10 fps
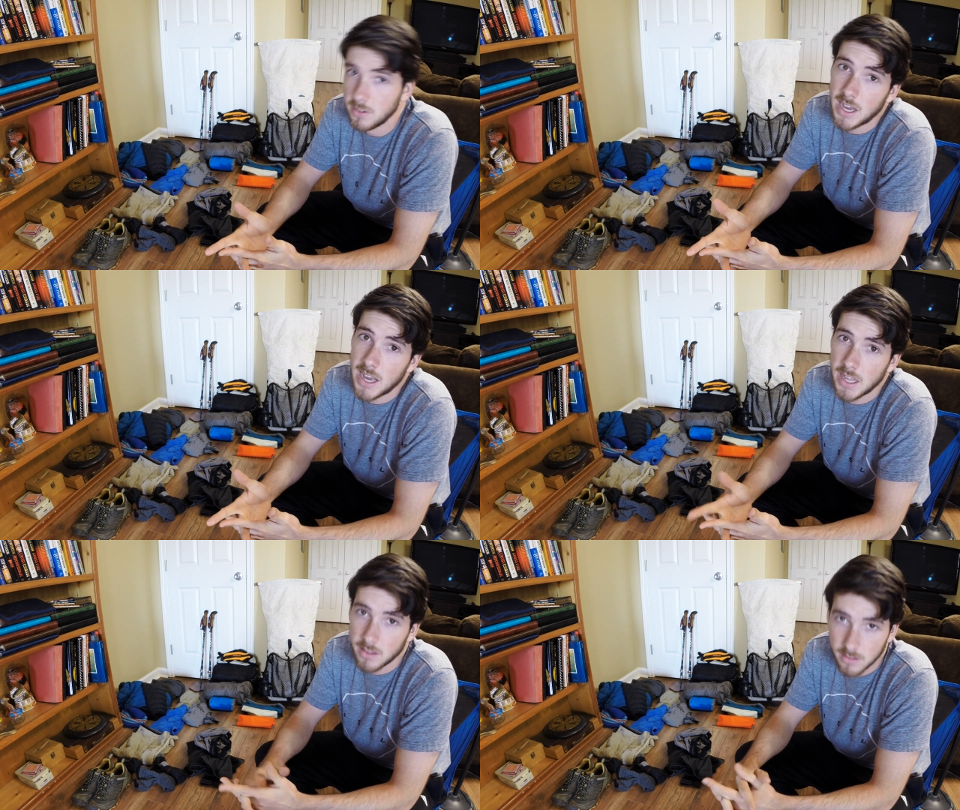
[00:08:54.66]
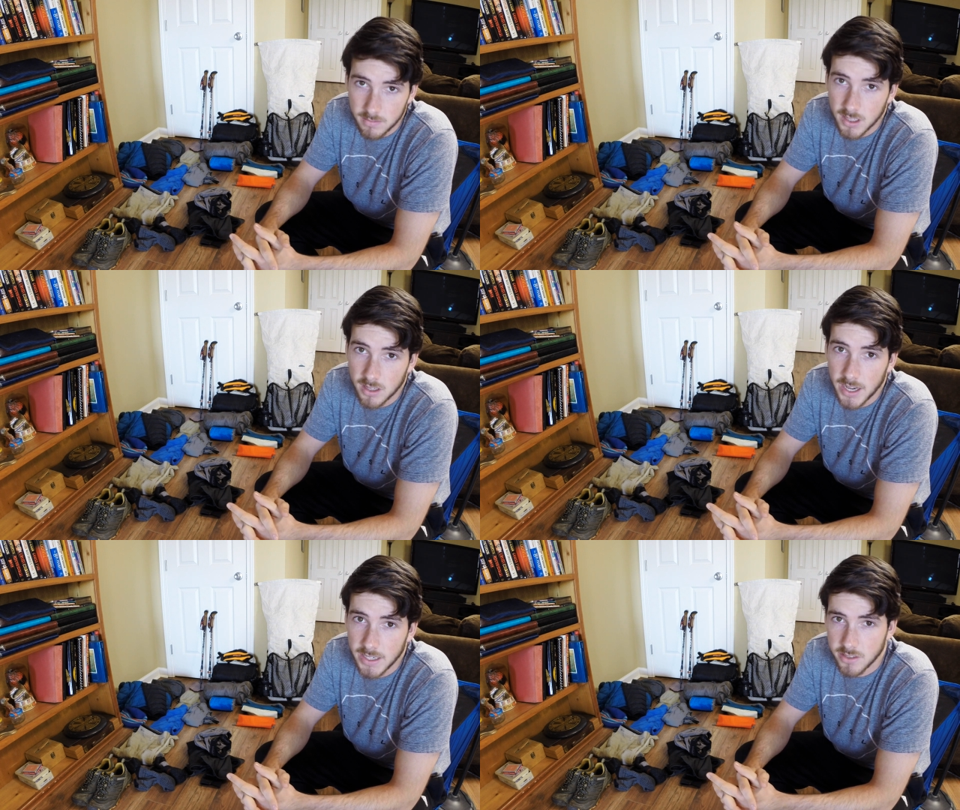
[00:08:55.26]
not the
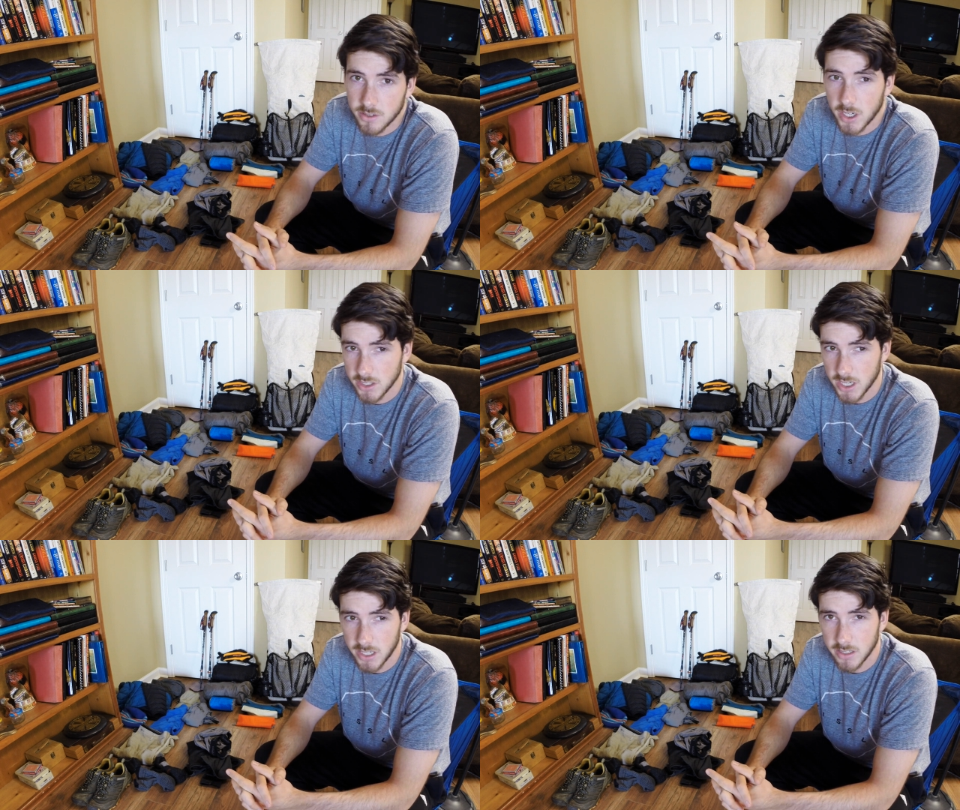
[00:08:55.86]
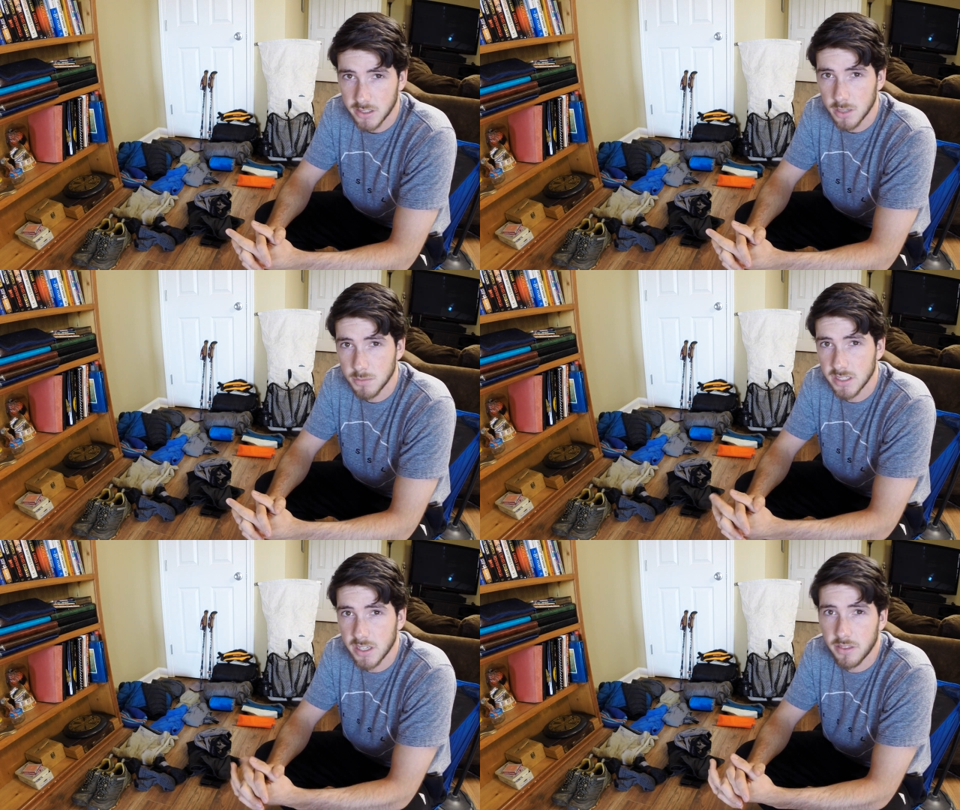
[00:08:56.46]
lightest rain jacket. It
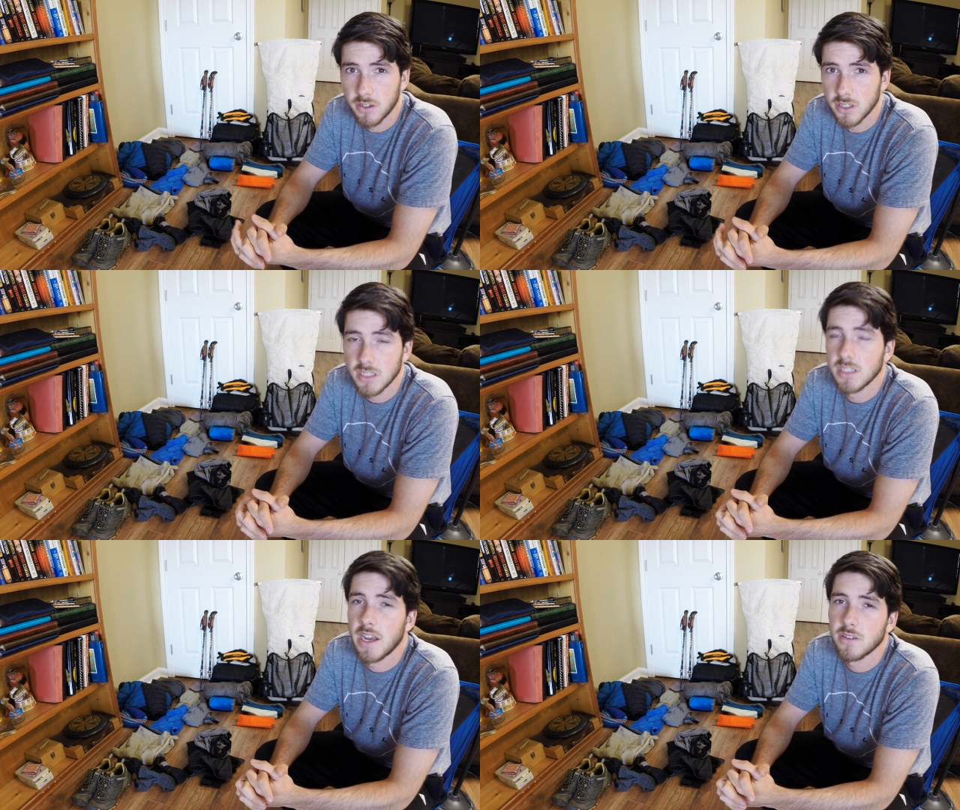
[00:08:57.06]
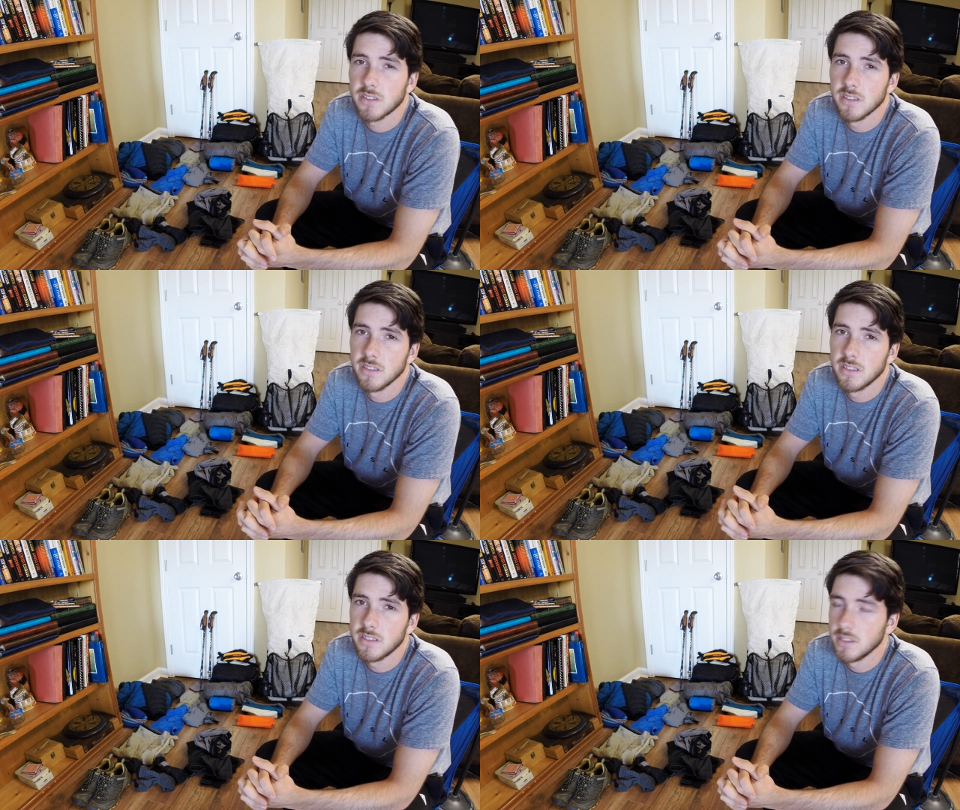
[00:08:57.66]
comes in at 13
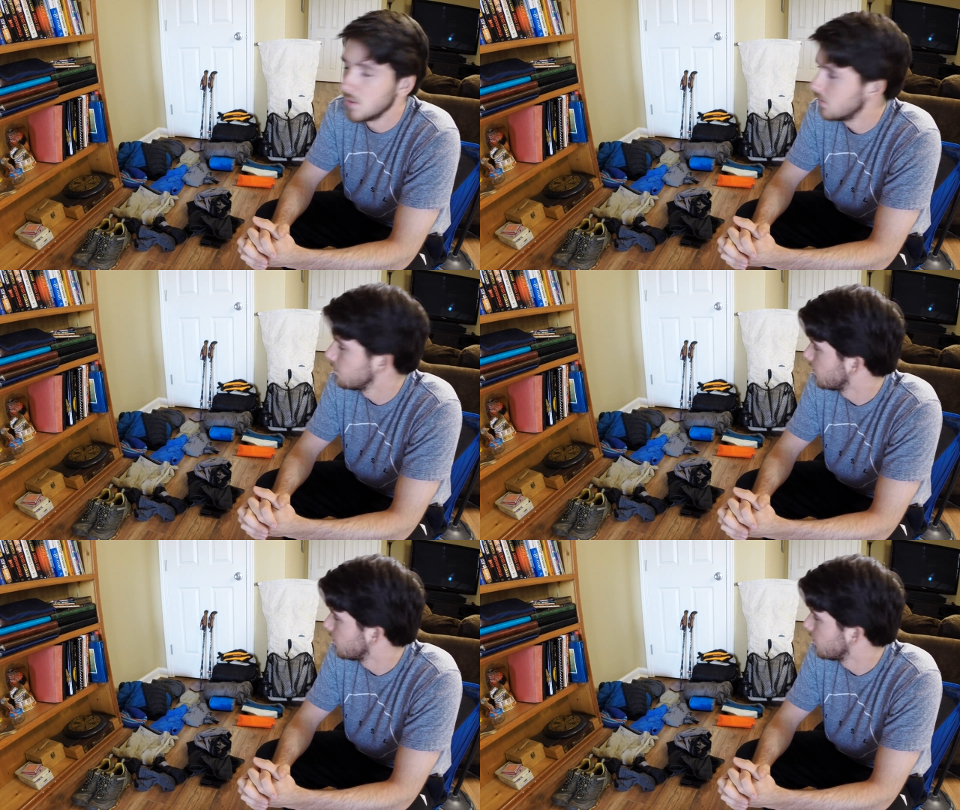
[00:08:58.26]
ounces, so